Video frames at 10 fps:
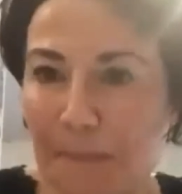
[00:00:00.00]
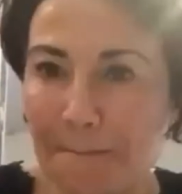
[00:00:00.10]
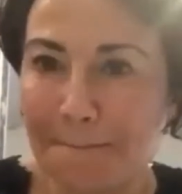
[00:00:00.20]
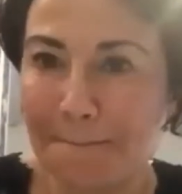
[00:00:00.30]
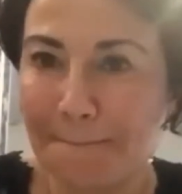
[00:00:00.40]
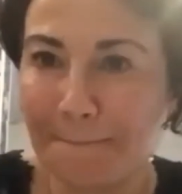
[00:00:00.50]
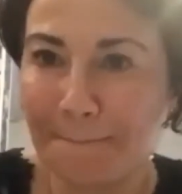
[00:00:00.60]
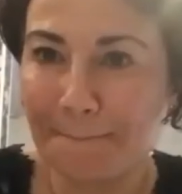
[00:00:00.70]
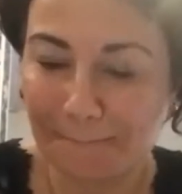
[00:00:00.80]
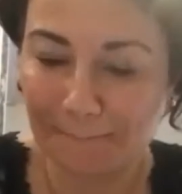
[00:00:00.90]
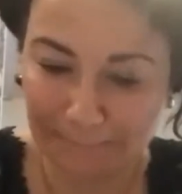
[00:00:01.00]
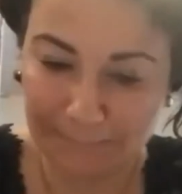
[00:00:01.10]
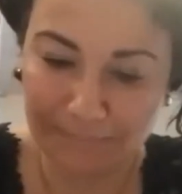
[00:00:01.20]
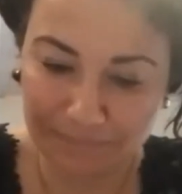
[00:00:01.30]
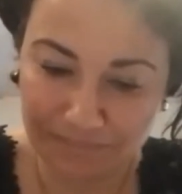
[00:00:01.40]
and we'll give you a chance
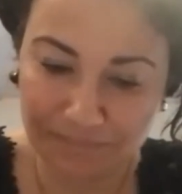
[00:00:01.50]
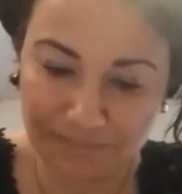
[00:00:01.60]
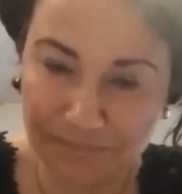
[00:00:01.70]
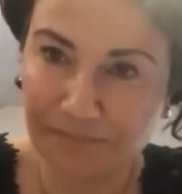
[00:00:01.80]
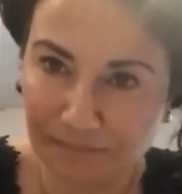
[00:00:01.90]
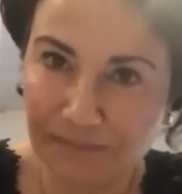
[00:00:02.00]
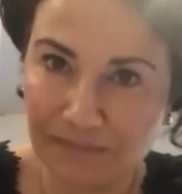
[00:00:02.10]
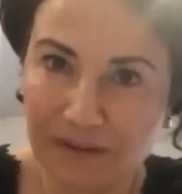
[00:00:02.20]
to do that?